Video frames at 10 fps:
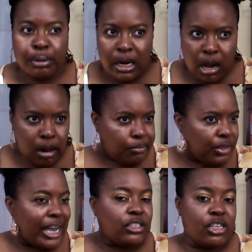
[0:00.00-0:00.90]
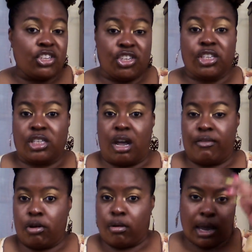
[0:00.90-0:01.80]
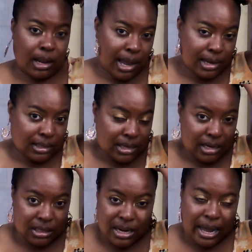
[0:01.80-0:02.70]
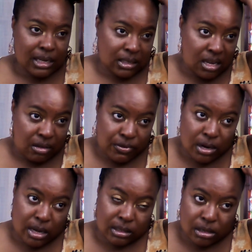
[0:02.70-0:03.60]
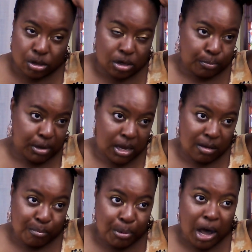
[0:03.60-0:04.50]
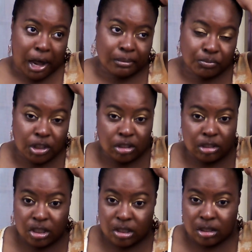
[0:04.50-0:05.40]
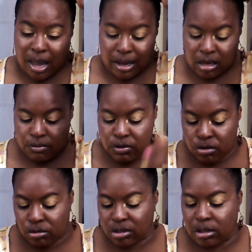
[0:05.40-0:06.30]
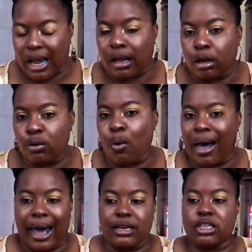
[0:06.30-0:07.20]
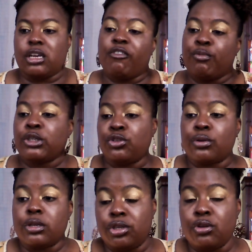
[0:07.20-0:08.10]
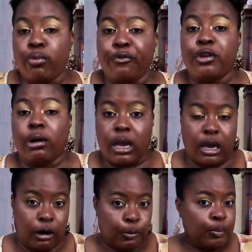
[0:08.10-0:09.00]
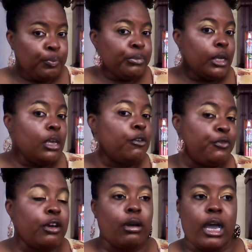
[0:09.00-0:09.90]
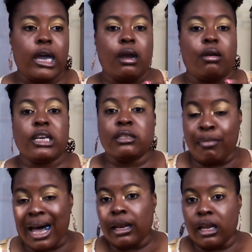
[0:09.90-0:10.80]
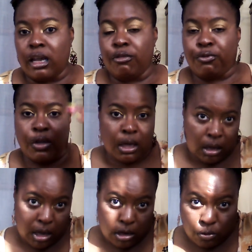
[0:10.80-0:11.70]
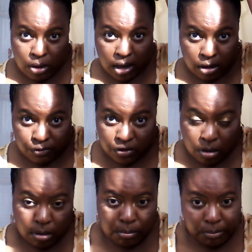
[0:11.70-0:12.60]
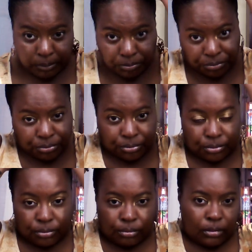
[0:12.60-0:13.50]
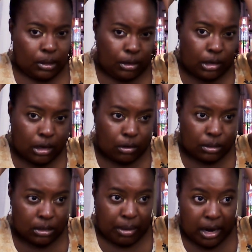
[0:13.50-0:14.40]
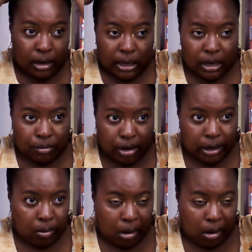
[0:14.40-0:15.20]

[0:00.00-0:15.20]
But that's the gist of it, okay? Like I said, it's not as even as it could be, but this is just like giving you just like a little idea of what you can do with your hair. If your hair is my length and you have some, some hair length,